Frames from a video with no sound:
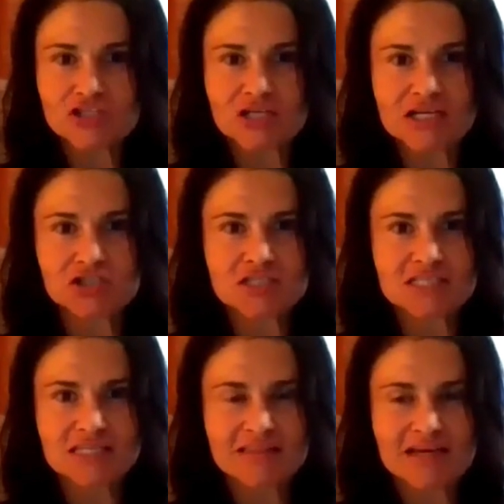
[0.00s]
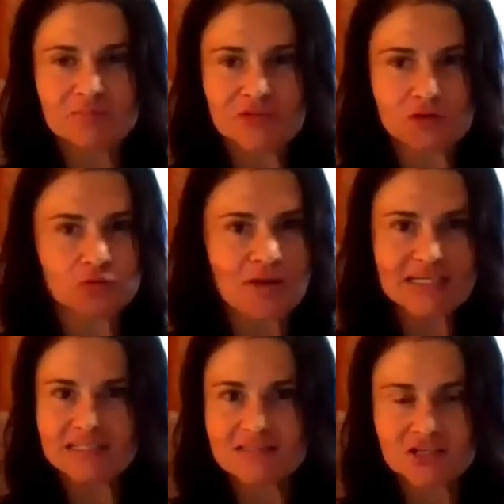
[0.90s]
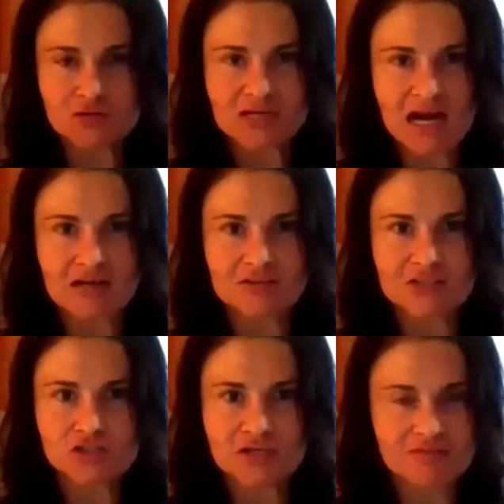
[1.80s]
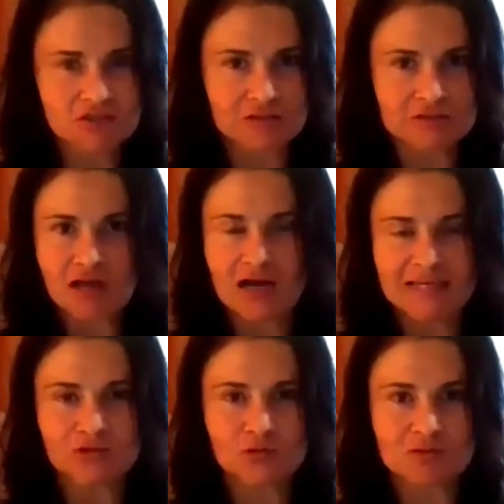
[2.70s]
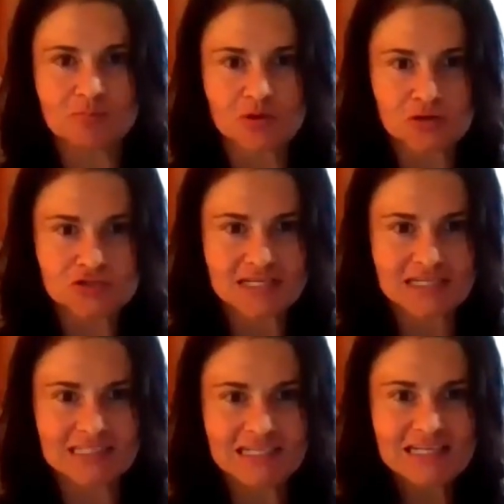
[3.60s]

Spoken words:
And I just see them, they're ready to go to college, if it's online or in person.